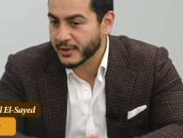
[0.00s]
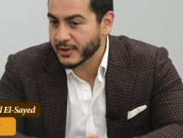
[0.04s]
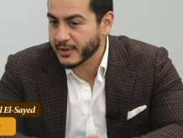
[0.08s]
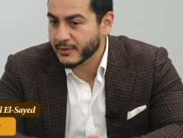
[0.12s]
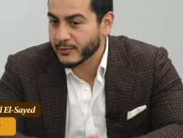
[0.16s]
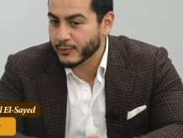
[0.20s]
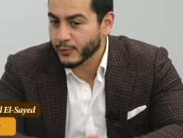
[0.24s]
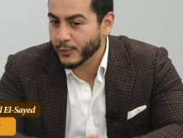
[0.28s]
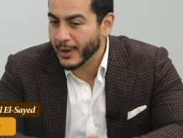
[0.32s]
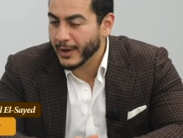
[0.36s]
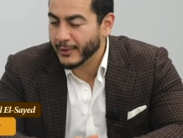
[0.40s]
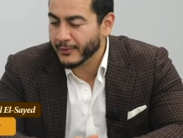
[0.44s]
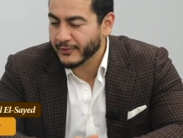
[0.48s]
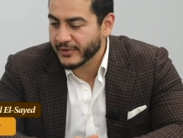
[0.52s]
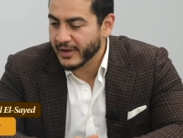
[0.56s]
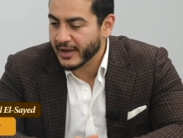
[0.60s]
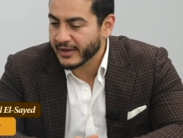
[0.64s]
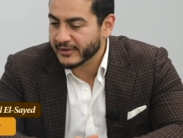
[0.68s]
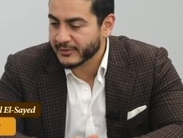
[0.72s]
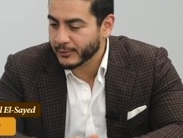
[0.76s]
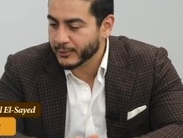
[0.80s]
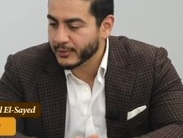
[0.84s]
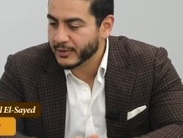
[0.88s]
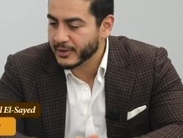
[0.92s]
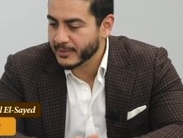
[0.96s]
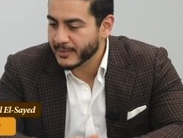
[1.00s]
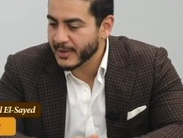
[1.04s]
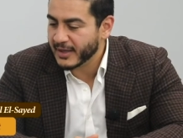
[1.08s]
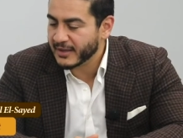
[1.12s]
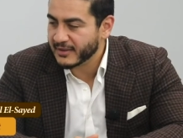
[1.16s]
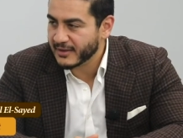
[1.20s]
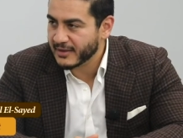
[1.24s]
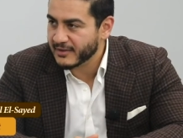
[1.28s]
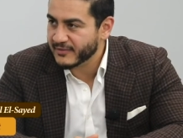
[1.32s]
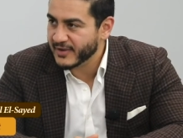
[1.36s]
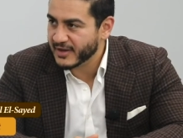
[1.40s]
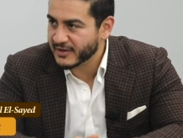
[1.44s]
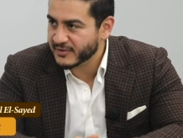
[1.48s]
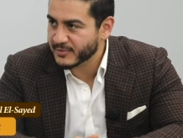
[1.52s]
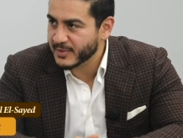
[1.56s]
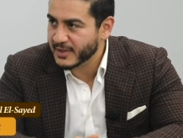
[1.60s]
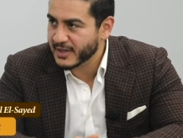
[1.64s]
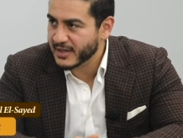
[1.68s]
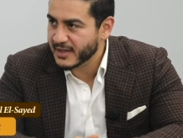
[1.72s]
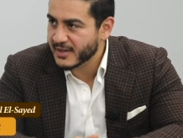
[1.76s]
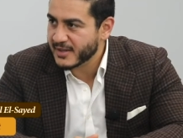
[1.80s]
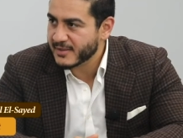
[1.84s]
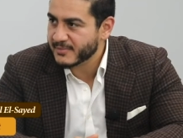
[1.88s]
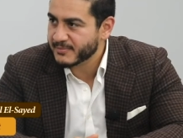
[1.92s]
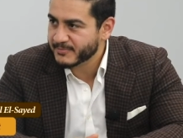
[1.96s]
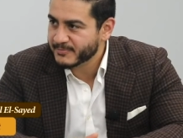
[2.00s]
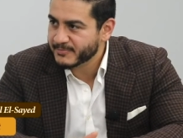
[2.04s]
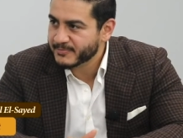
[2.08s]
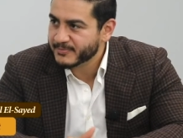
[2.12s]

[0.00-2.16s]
and why we've got to really make the investment in it.